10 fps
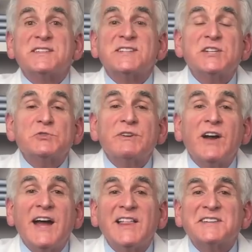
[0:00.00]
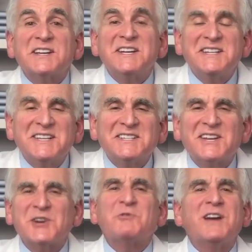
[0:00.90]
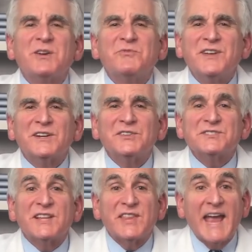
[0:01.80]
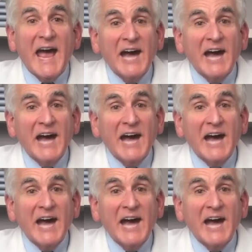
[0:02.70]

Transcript: The sunscreen aisle has a dizzying array of vehicles that the